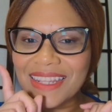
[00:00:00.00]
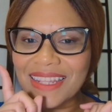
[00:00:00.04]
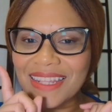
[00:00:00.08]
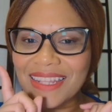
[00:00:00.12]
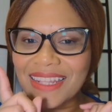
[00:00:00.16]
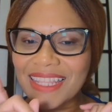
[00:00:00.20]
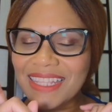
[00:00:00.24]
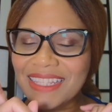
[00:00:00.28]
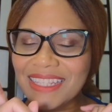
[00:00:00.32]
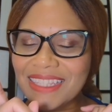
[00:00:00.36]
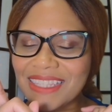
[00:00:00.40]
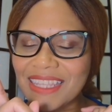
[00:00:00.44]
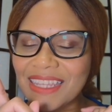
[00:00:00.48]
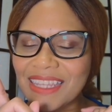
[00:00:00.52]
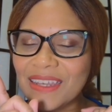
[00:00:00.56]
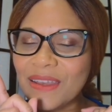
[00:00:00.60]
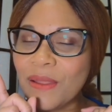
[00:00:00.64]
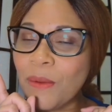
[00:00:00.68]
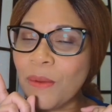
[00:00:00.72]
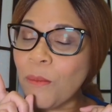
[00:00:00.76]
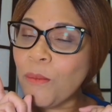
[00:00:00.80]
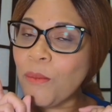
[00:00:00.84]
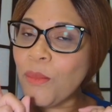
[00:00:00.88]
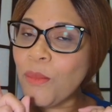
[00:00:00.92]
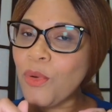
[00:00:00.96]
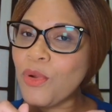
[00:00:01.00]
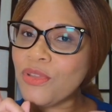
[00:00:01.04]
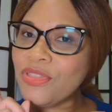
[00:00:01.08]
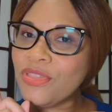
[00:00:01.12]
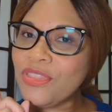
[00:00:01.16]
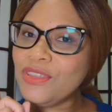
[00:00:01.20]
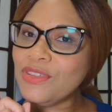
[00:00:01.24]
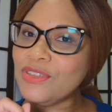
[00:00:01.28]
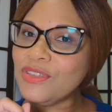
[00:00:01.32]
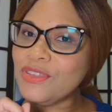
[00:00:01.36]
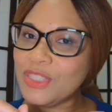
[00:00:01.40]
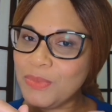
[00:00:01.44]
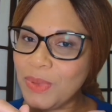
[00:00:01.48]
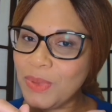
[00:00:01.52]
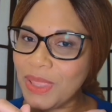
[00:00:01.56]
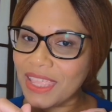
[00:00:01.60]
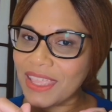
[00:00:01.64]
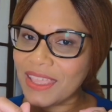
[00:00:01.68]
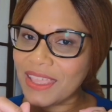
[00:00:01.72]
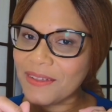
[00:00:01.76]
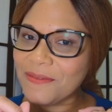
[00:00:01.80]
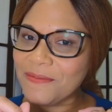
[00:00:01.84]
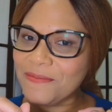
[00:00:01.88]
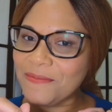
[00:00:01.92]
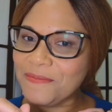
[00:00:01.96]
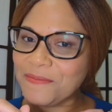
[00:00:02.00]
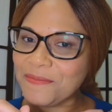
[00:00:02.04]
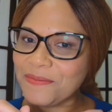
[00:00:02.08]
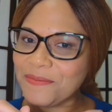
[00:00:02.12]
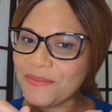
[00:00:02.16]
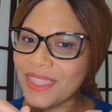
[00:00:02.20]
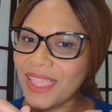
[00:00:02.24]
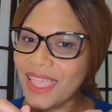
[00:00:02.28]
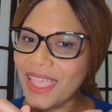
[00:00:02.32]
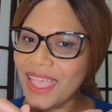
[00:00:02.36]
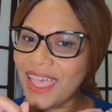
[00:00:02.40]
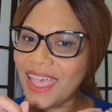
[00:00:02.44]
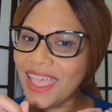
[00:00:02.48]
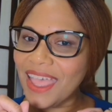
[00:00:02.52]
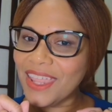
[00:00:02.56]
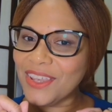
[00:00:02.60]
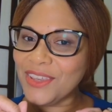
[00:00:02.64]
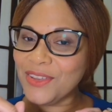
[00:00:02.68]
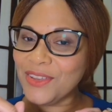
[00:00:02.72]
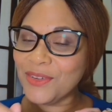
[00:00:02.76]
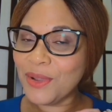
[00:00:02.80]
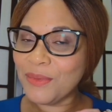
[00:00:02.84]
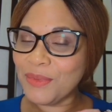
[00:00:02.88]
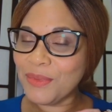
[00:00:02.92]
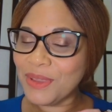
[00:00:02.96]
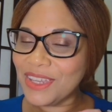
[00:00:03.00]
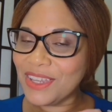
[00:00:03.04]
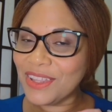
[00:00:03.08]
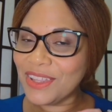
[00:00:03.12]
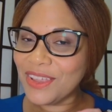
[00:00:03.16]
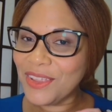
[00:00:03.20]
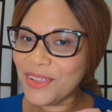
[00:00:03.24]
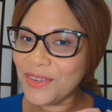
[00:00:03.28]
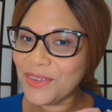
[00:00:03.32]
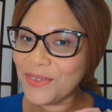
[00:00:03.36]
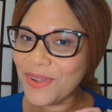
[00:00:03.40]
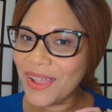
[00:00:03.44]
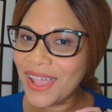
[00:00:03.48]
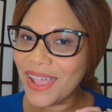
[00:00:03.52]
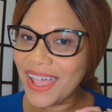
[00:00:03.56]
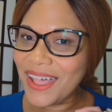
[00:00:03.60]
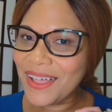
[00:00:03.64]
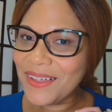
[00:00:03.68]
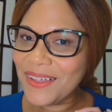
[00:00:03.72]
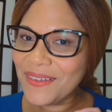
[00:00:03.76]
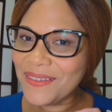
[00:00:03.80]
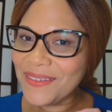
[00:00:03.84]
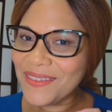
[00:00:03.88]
listen more than you speak. Do you want me to tell you why?